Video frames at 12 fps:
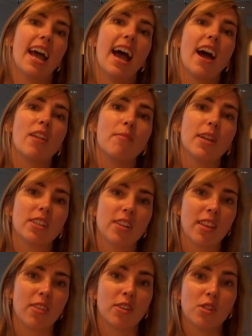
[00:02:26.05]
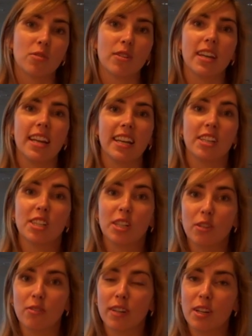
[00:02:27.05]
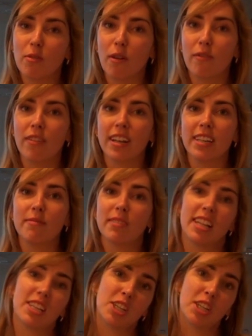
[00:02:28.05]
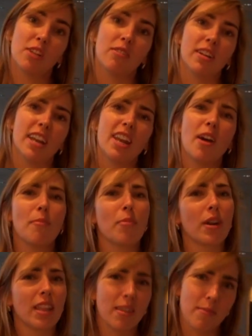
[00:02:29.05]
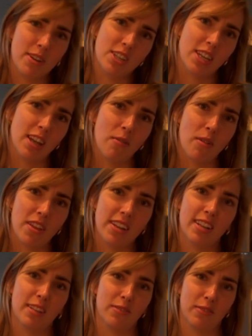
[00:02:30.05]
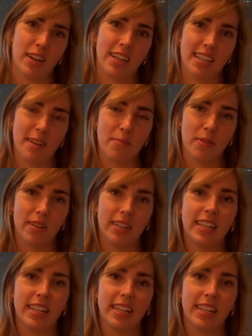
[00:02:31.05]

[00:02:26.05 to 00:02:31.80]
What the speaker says: how to make sure that they're treating children who are victims as children and not putting them in jail with adults, for example.